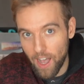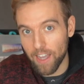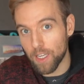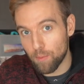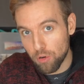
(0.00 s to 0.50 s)
I
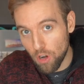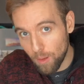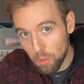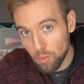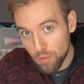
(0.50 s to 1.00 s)
could
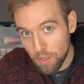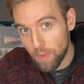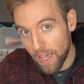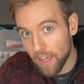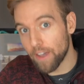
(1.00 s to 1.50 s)
probably
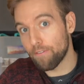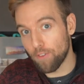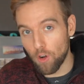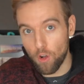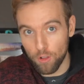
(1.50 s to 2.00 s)
pay
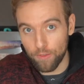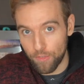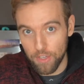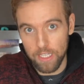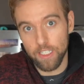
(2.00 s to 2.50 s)
for all of the
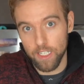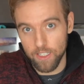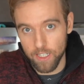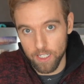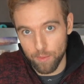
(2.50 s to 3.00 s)
vegan cheese
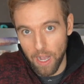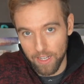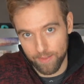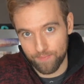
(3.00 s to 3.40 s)
I just bought.